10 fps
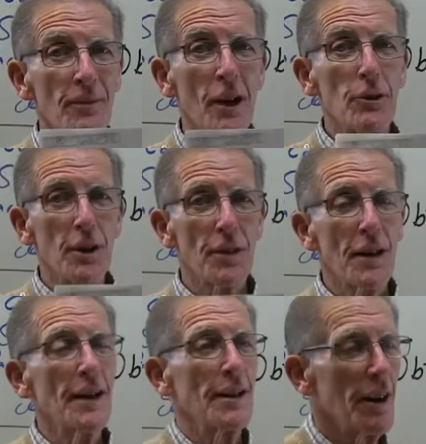That's a good
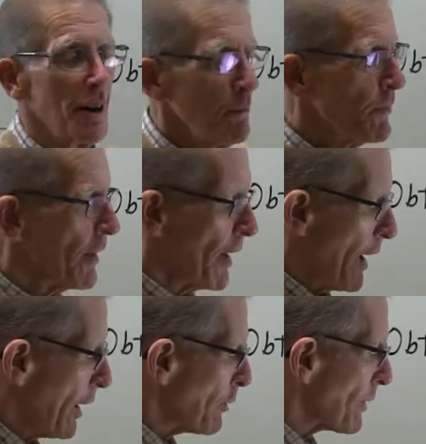thing, huh?
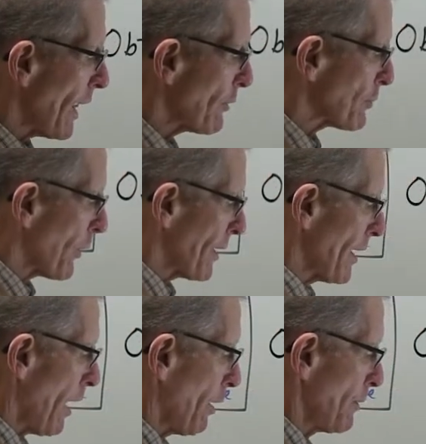Here's how I started
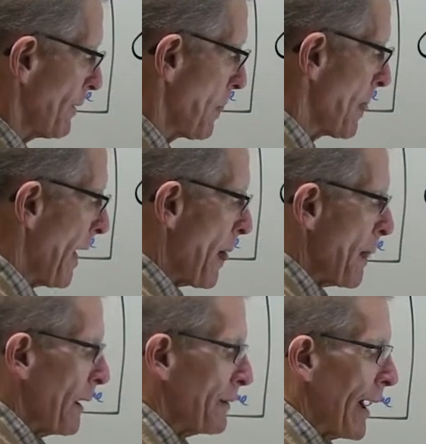off.
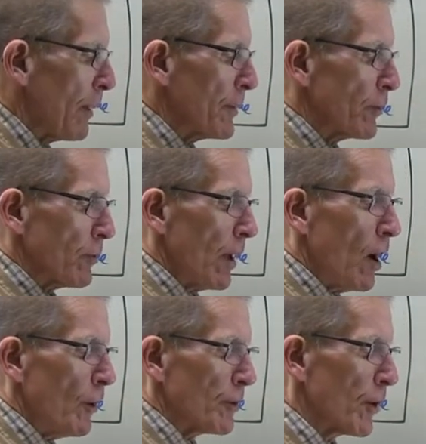Now, this
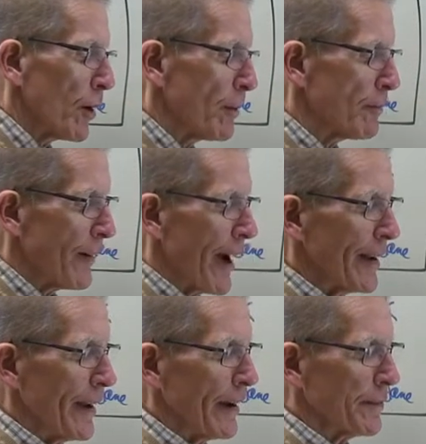long term
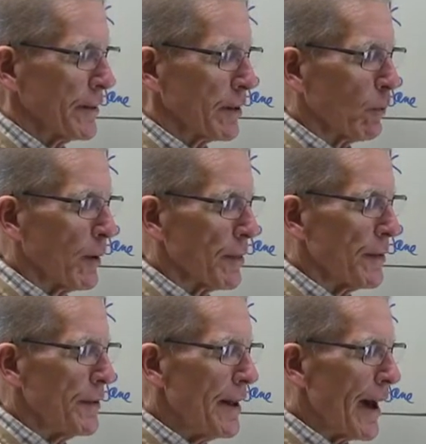financing
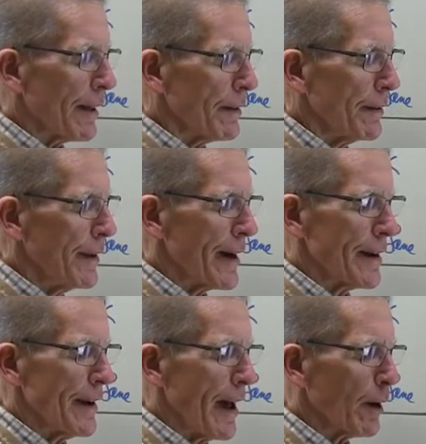with debt, debt
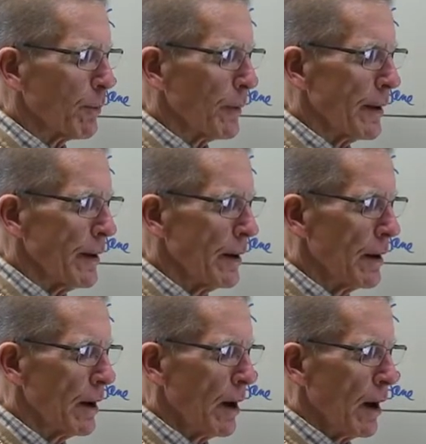and equity,
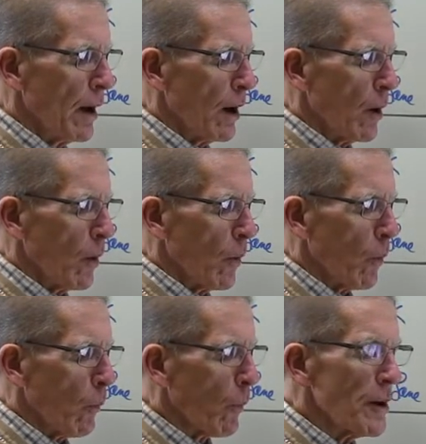
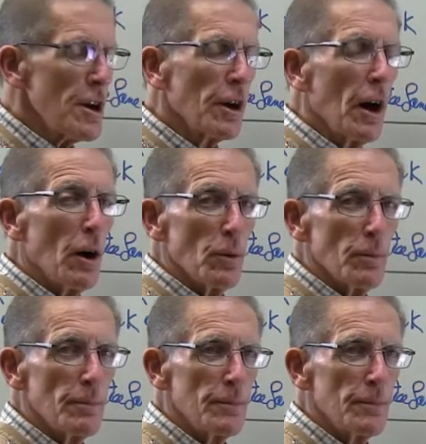where do you go?